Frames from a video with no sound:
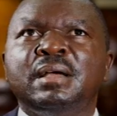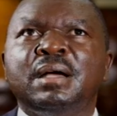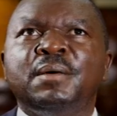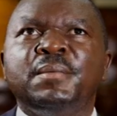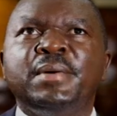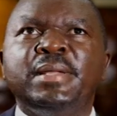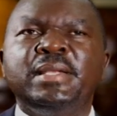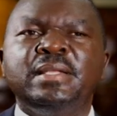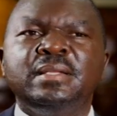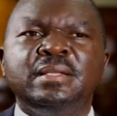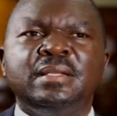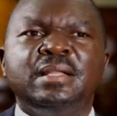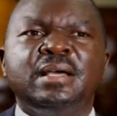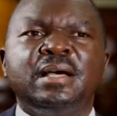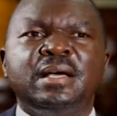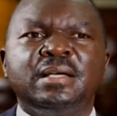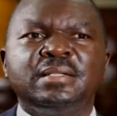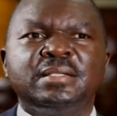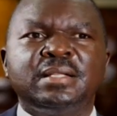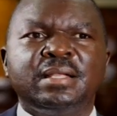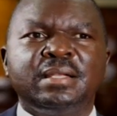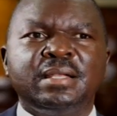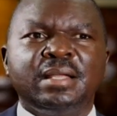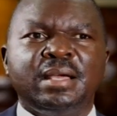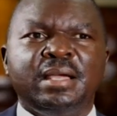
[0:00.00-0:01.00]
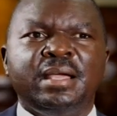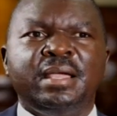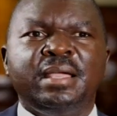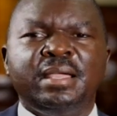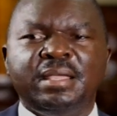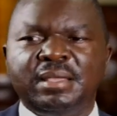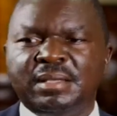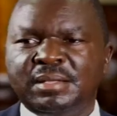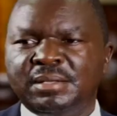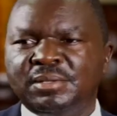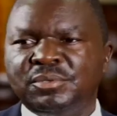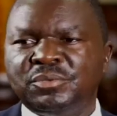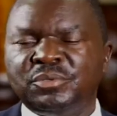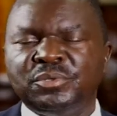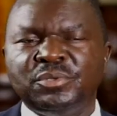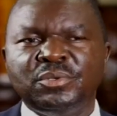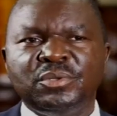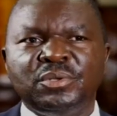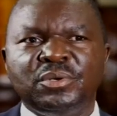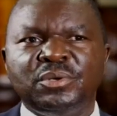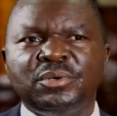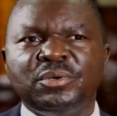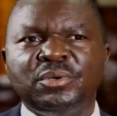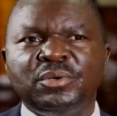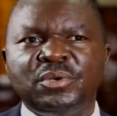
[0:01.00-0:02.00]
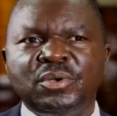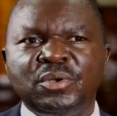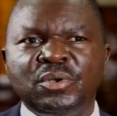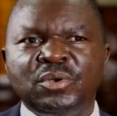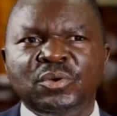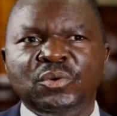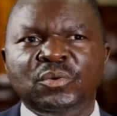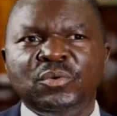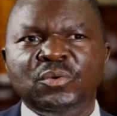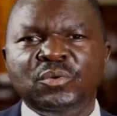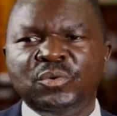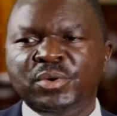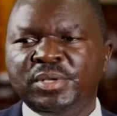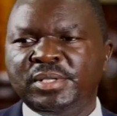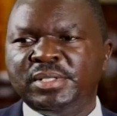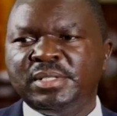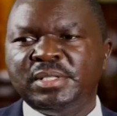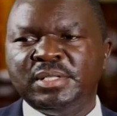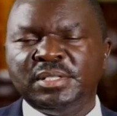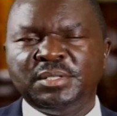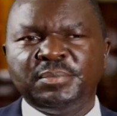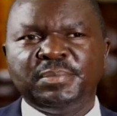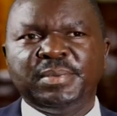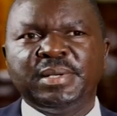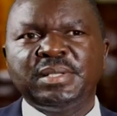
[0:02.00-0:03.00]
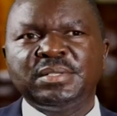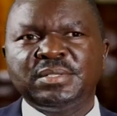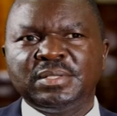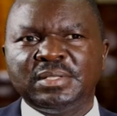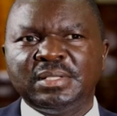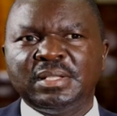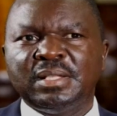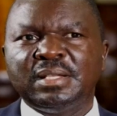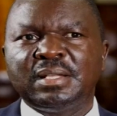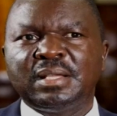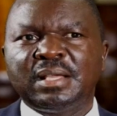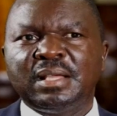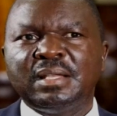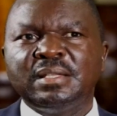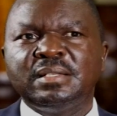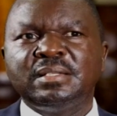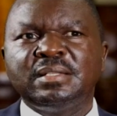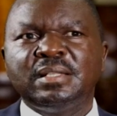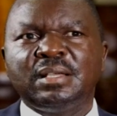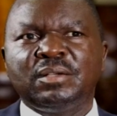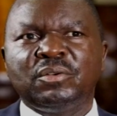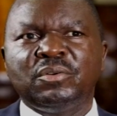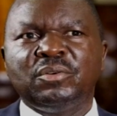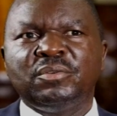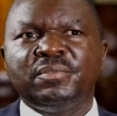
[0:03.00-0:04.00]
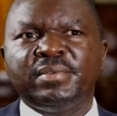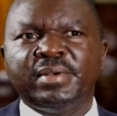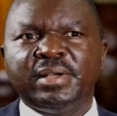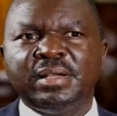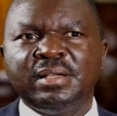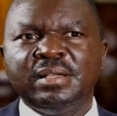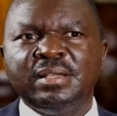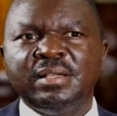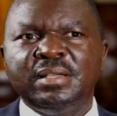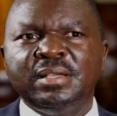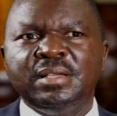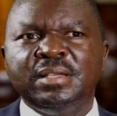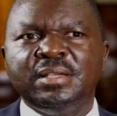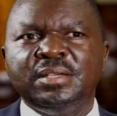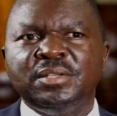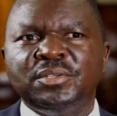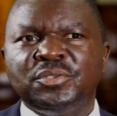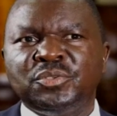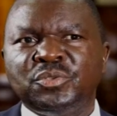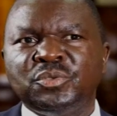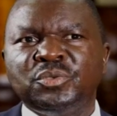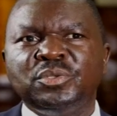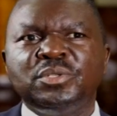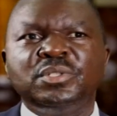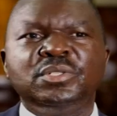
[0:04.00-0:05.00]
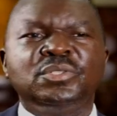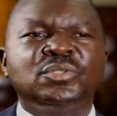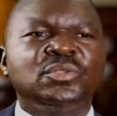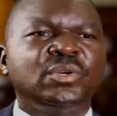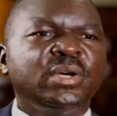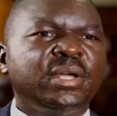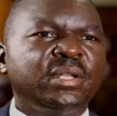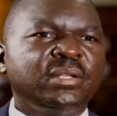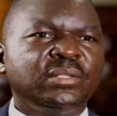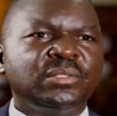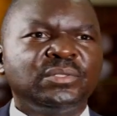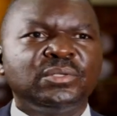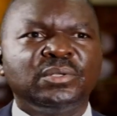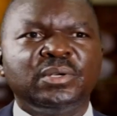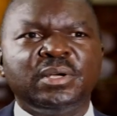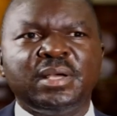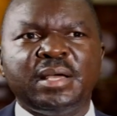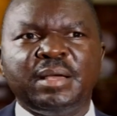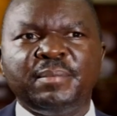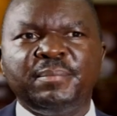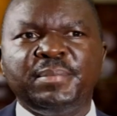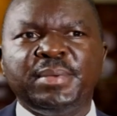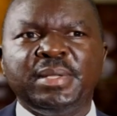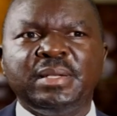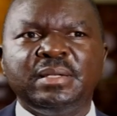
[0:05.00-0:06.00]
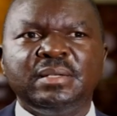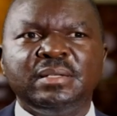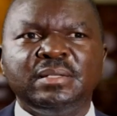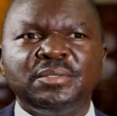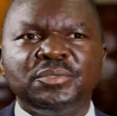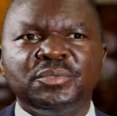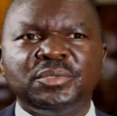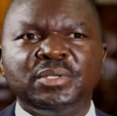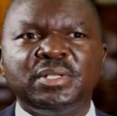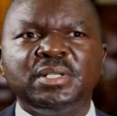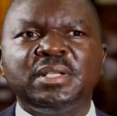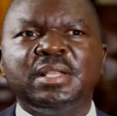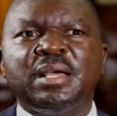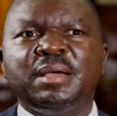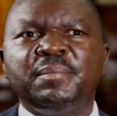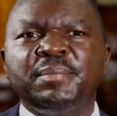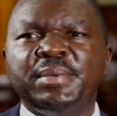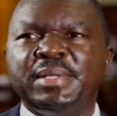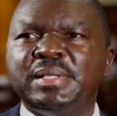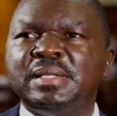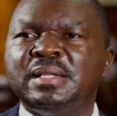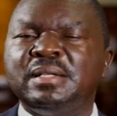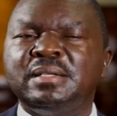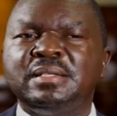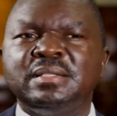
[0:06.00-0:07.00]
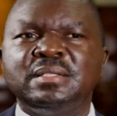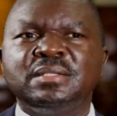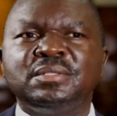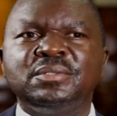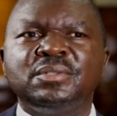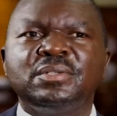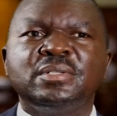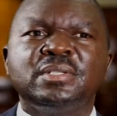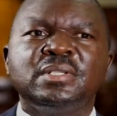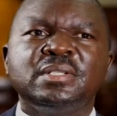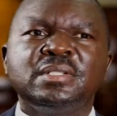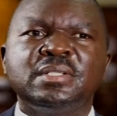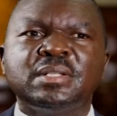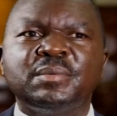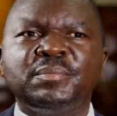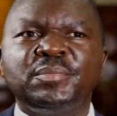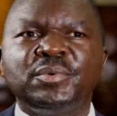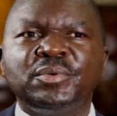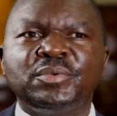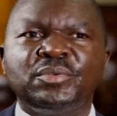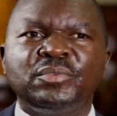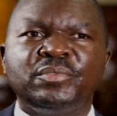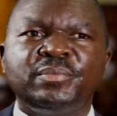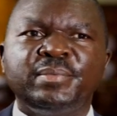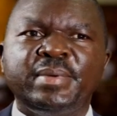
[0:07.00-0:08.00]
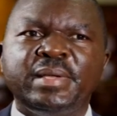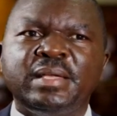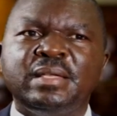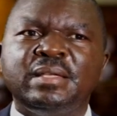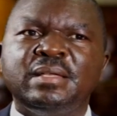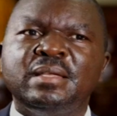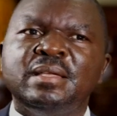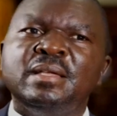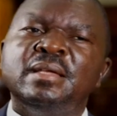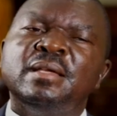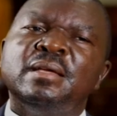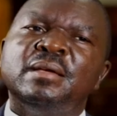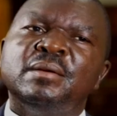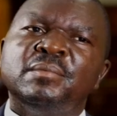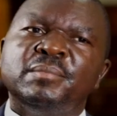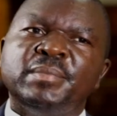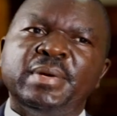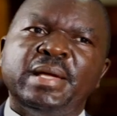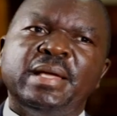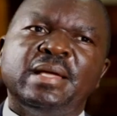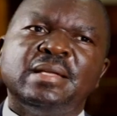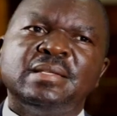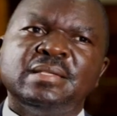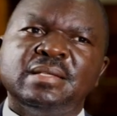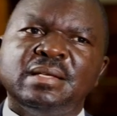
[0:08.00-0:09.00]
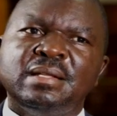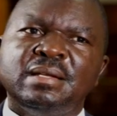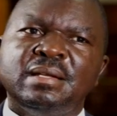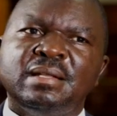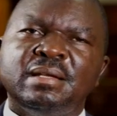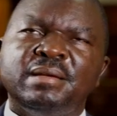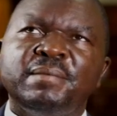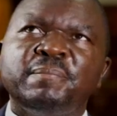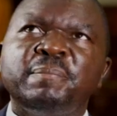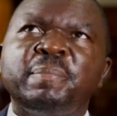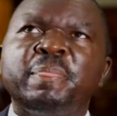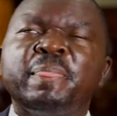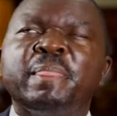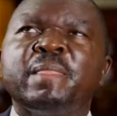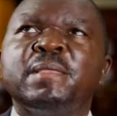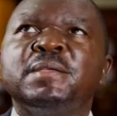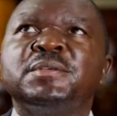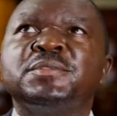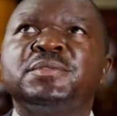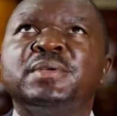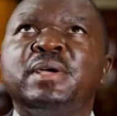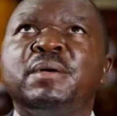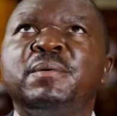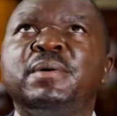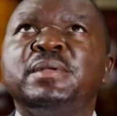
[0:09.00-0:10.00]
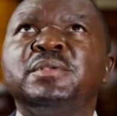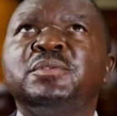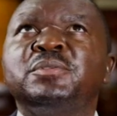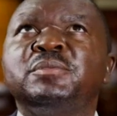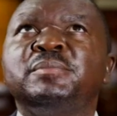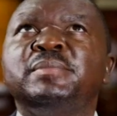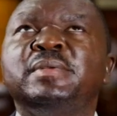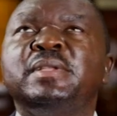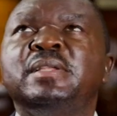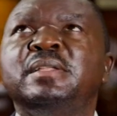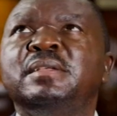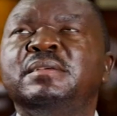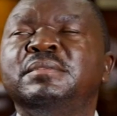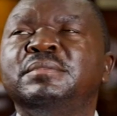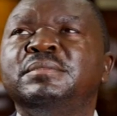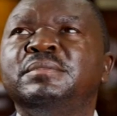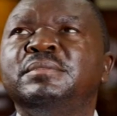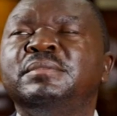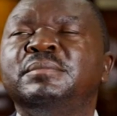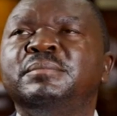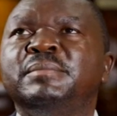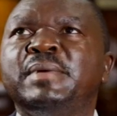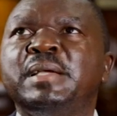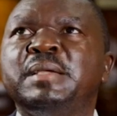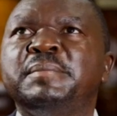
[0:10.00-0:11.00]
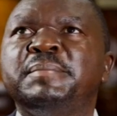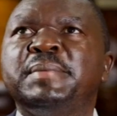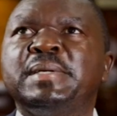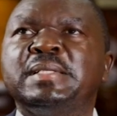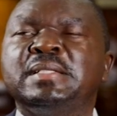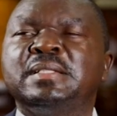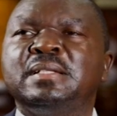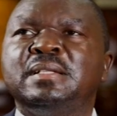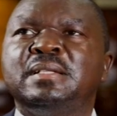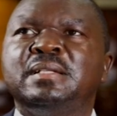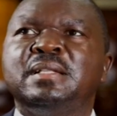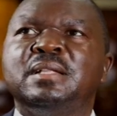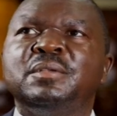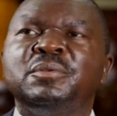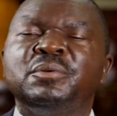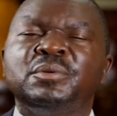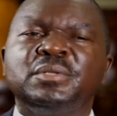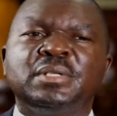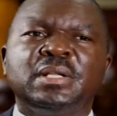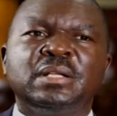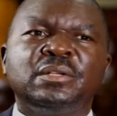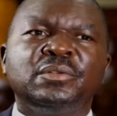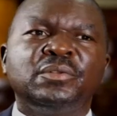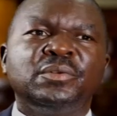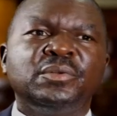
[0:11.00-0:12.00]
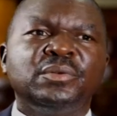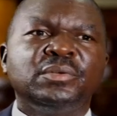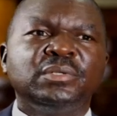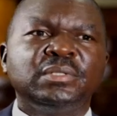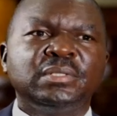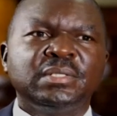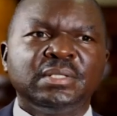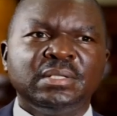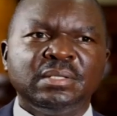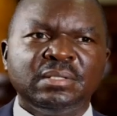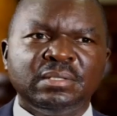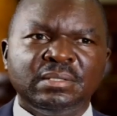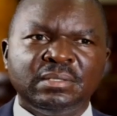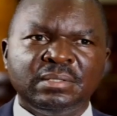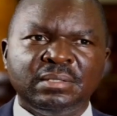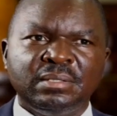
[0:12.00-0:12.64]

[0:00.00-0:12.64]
Our leader has an eye to know who is this person that can take over should so and so happen, should it happen that he is not in support of my agenda. So I want to believe my party leader looked at loyalty.